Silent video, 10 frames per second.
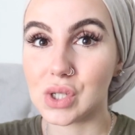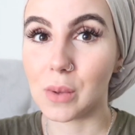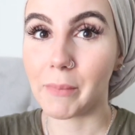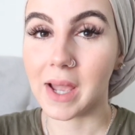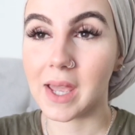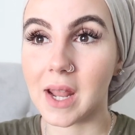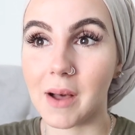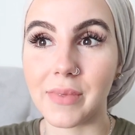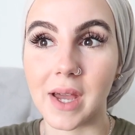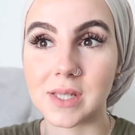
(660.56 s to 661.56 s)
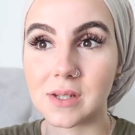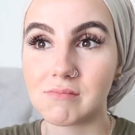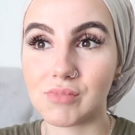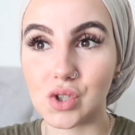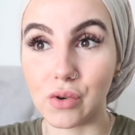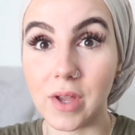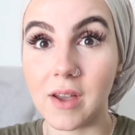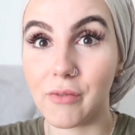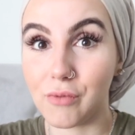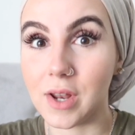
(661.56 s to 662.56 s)
actual banking app that's
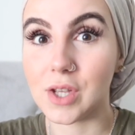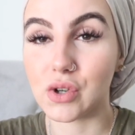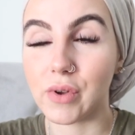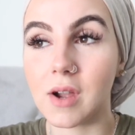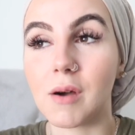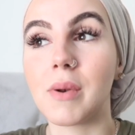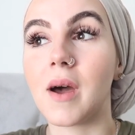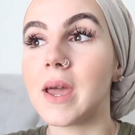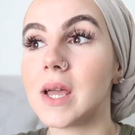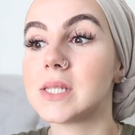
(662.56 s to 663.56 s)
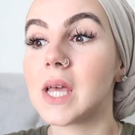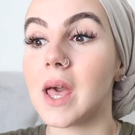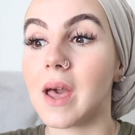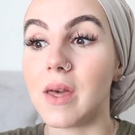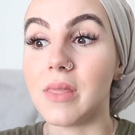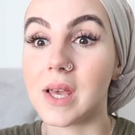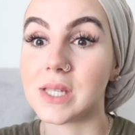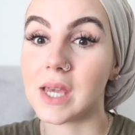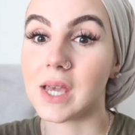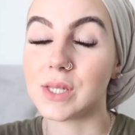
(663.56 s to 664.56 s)
Sharia, fully Sharia compliant and
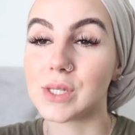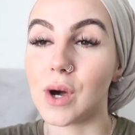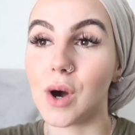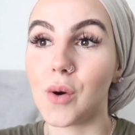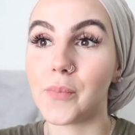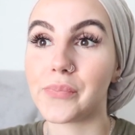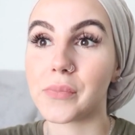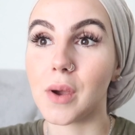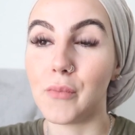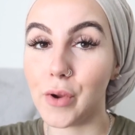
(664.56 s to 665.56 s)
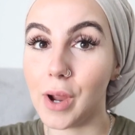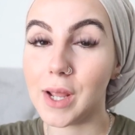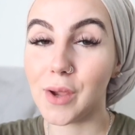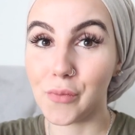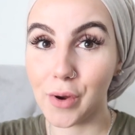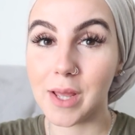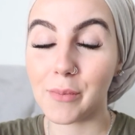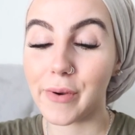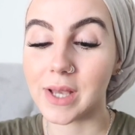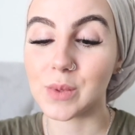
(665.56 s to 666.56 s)
this is so I'm really really
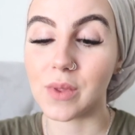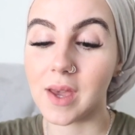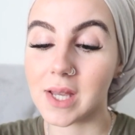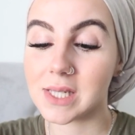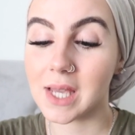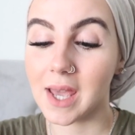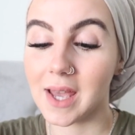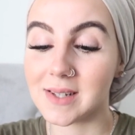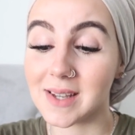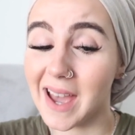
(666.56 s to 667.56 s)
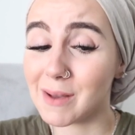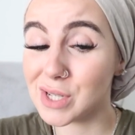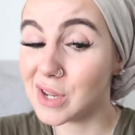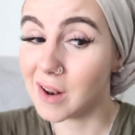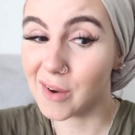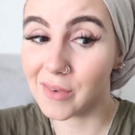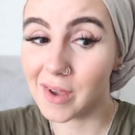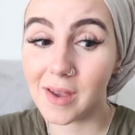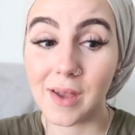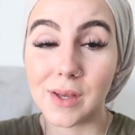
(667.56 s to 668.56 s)
impressed with it and I absolutely love
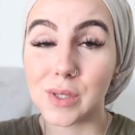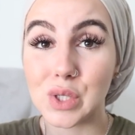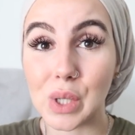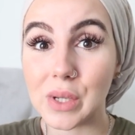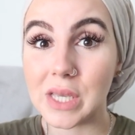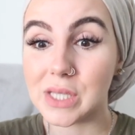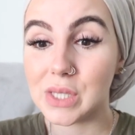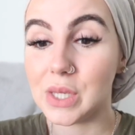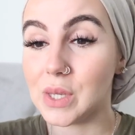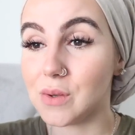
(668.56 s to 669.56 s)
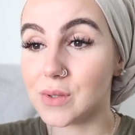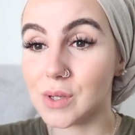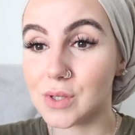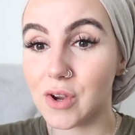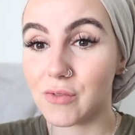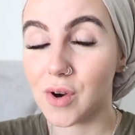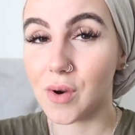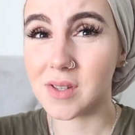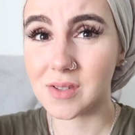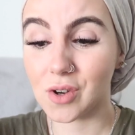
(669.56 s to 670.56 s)
it so easy to use so
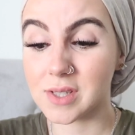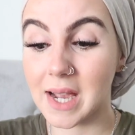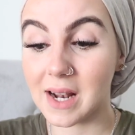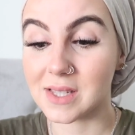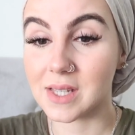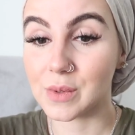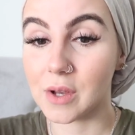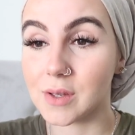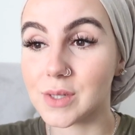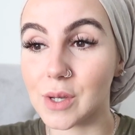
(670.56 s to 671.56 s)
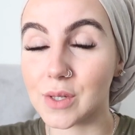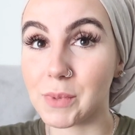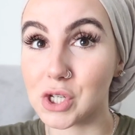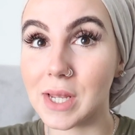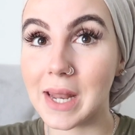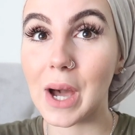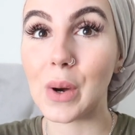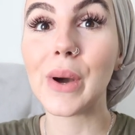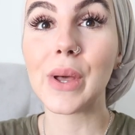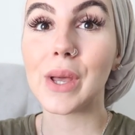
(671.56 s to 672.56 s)
straightforward it's contactless as well so especially
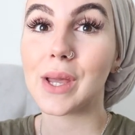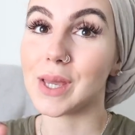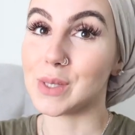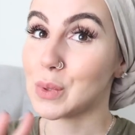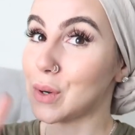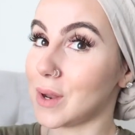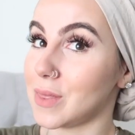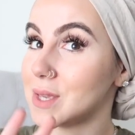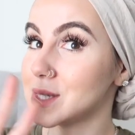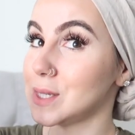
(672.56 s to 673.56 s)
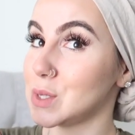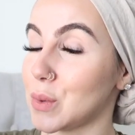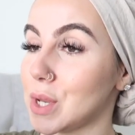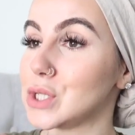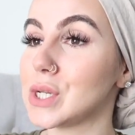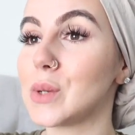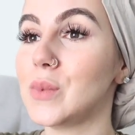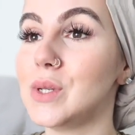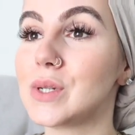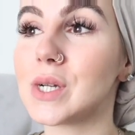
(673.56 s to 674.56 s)
now because we're all in this situation
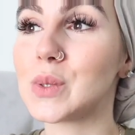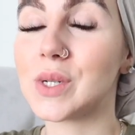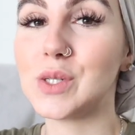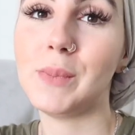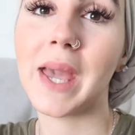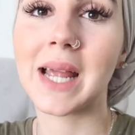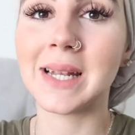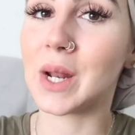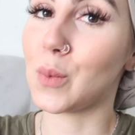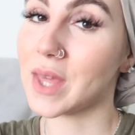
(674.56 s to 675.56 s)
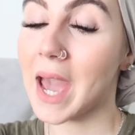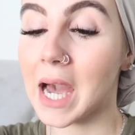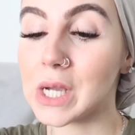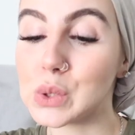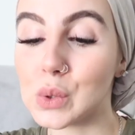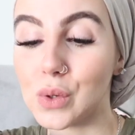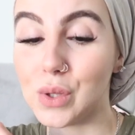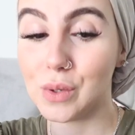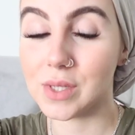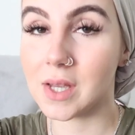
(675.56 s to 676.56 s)
we do not want to be handling with cash or
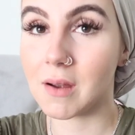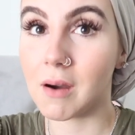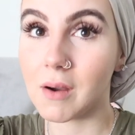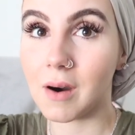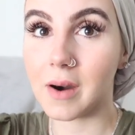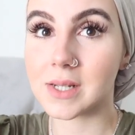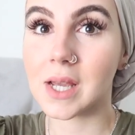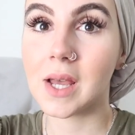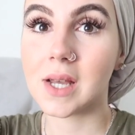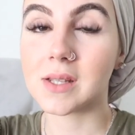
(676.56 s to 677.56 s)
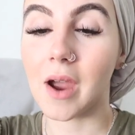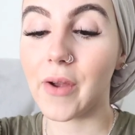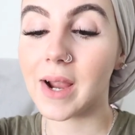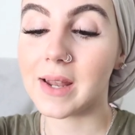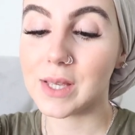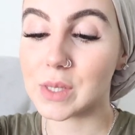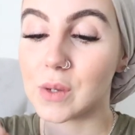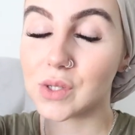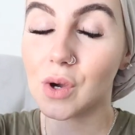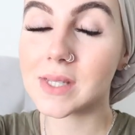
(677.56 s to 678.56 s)
using our card directly so
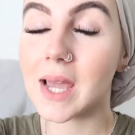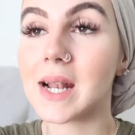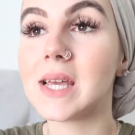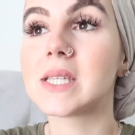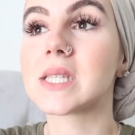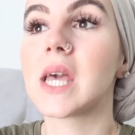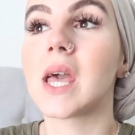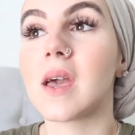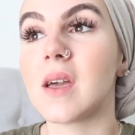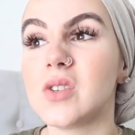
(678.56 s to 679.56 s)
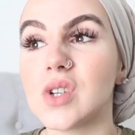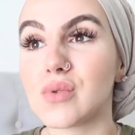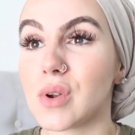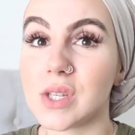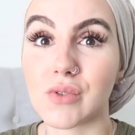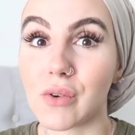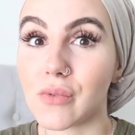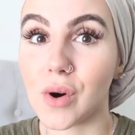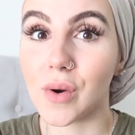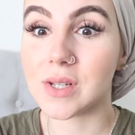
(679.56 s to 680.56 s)
it's contactless it's just really
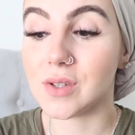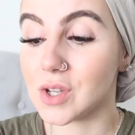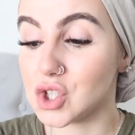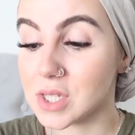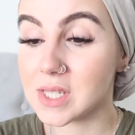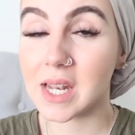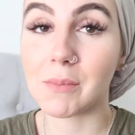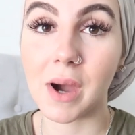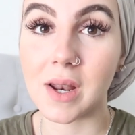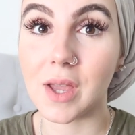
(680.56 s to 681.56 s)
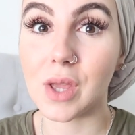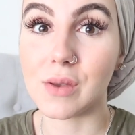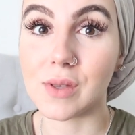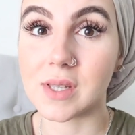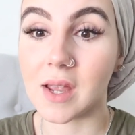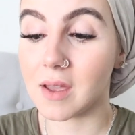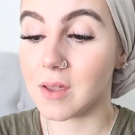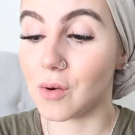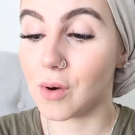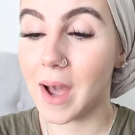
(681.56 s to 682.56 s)
straightforward you can just send money using
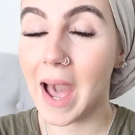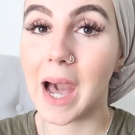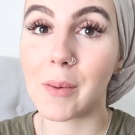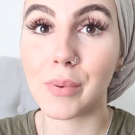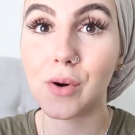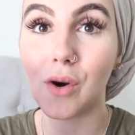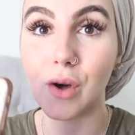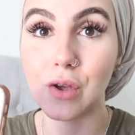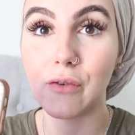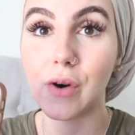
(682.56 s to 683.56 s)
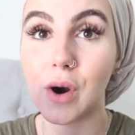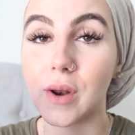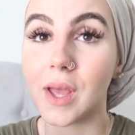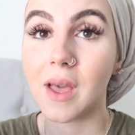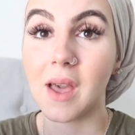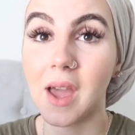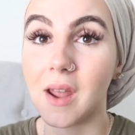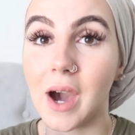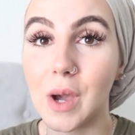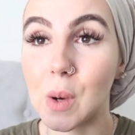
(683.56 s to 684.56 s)
your app on your phone and
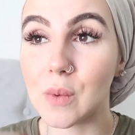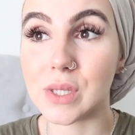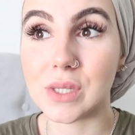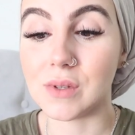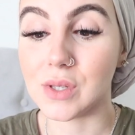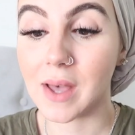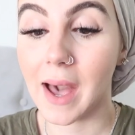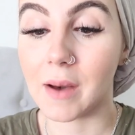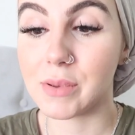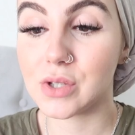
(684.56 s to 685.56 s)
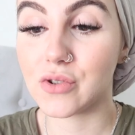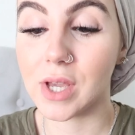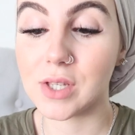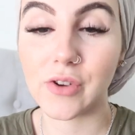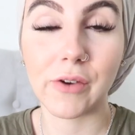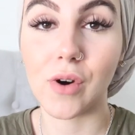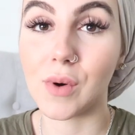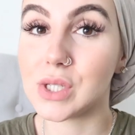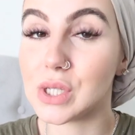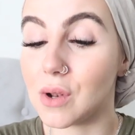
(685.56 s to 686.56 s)
i always use the app straight straightforward to